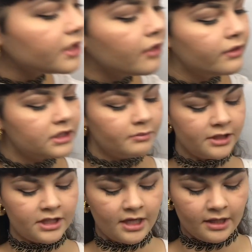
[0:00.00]
going to be
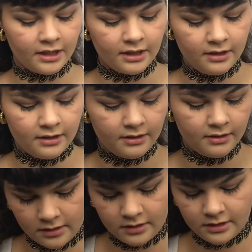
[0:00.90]
taking
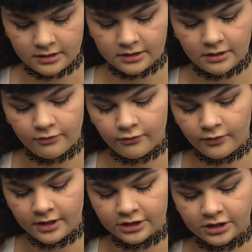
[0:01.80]
this
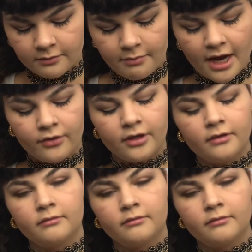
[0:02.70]
finishing powder